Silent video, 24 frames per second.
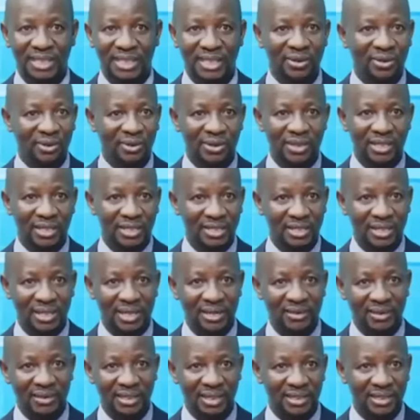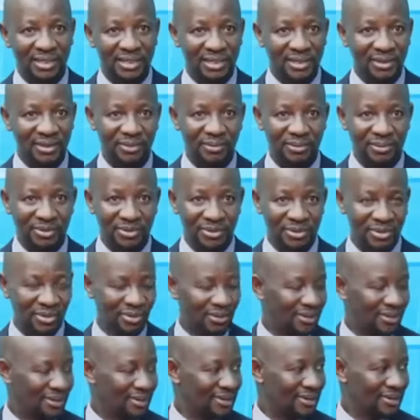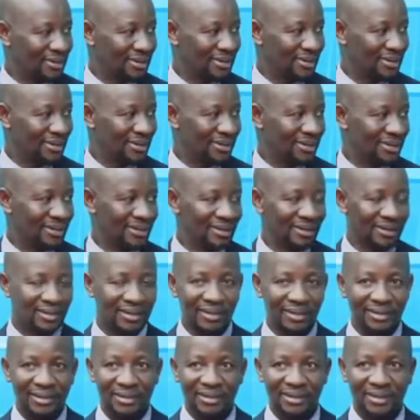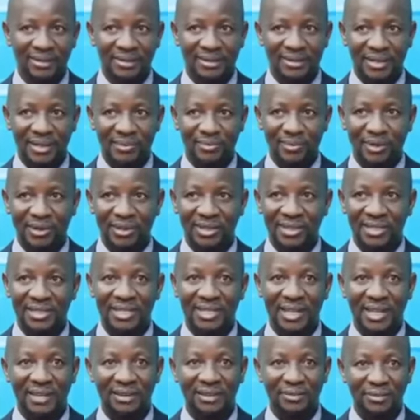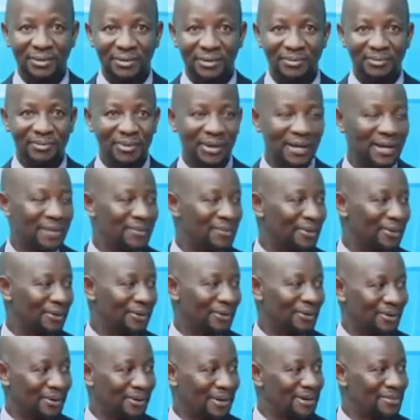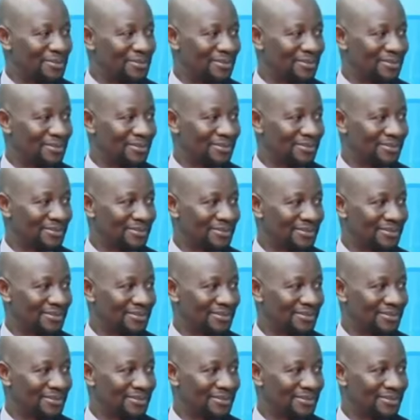J. Rawlings now that is in opposition, someone resigned from parliament to come